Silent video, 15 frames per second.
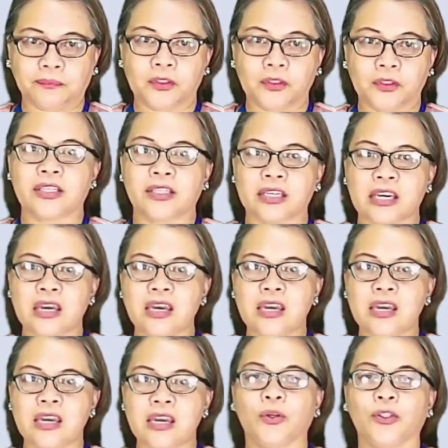z
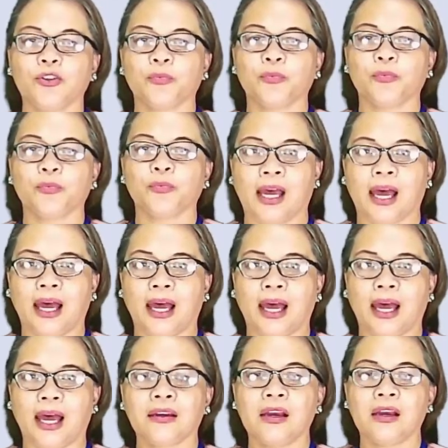equal to p hat
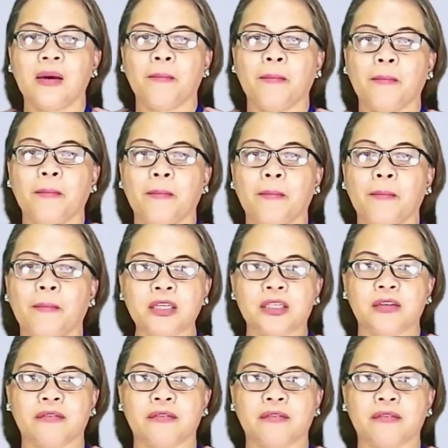minus p
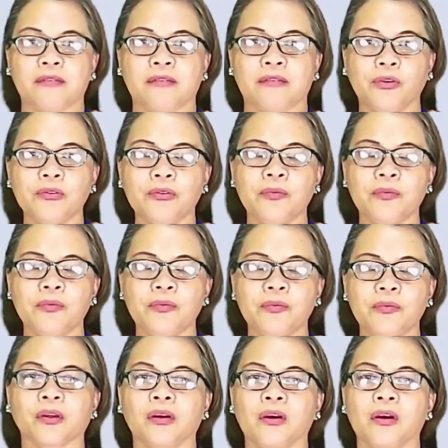sub 0
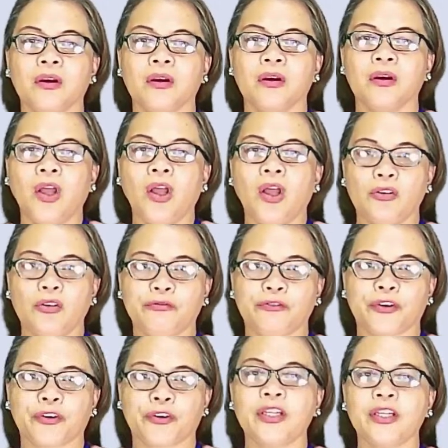all
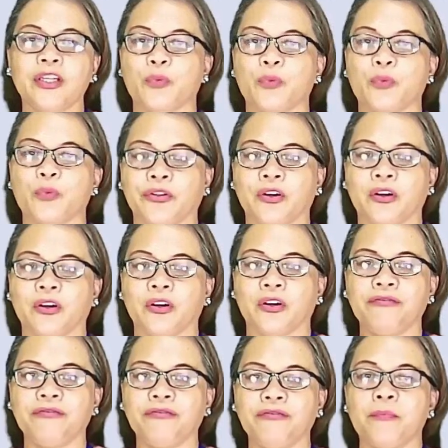over the square root
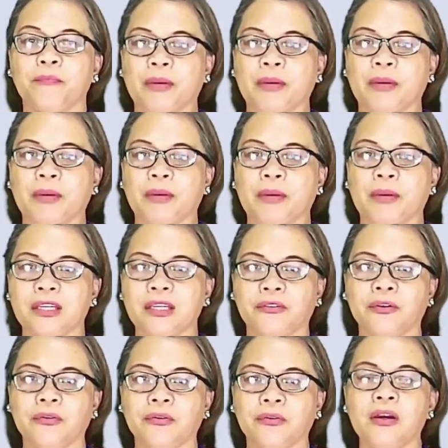of p sub
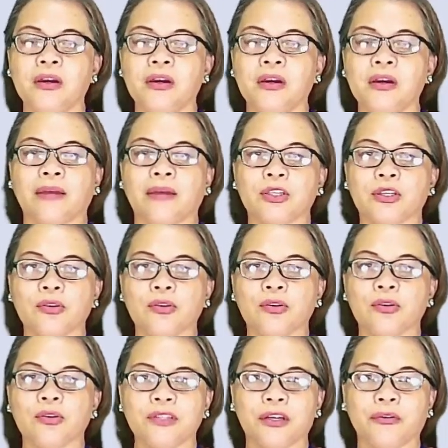0 times q
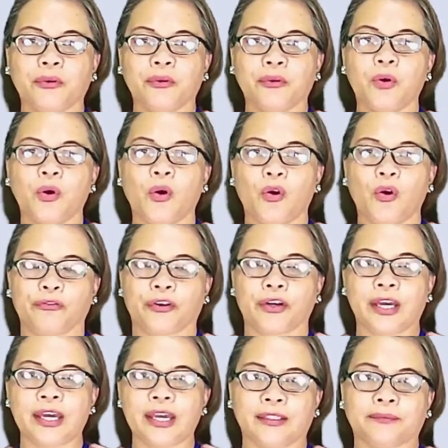sub 0 over
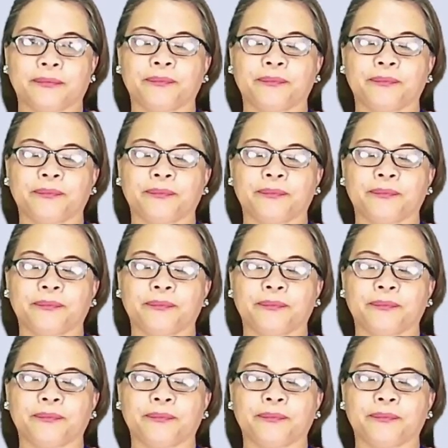n.